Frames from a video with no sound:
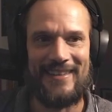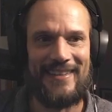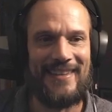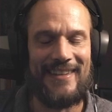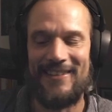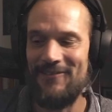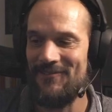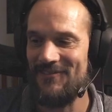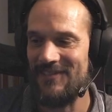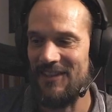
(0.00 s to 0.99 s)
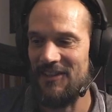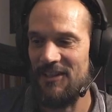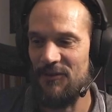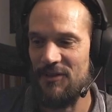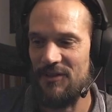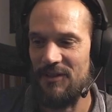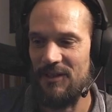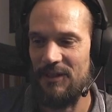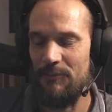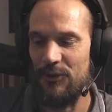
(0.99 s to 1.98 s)
Yeah, no, that was
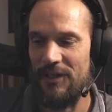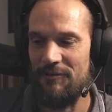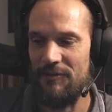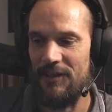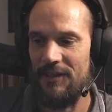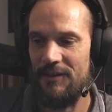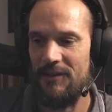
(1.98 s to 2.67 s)
a brain fart.